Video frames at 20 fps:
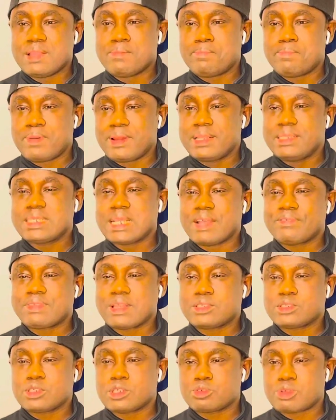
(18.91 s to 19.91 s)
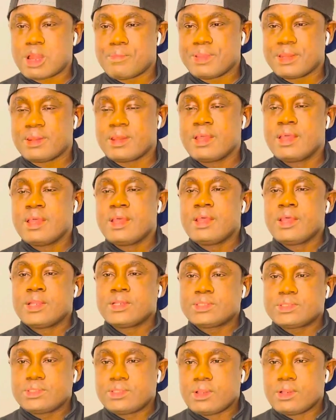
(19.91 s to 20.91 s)
And please, after subscribing,
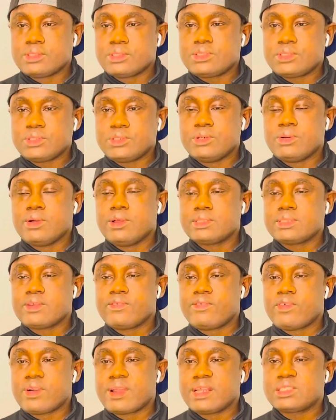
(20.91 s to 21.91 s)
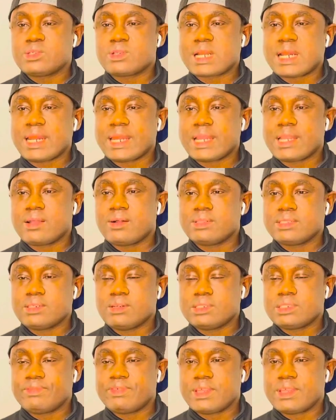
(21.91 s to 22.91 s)
don't you also forget to click on the
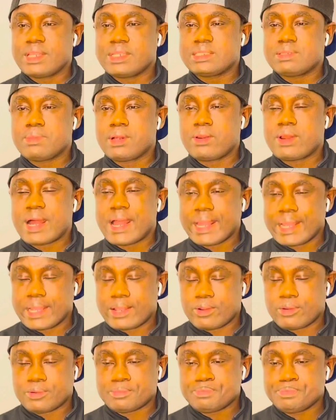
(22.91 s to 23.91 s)
notification bell icon.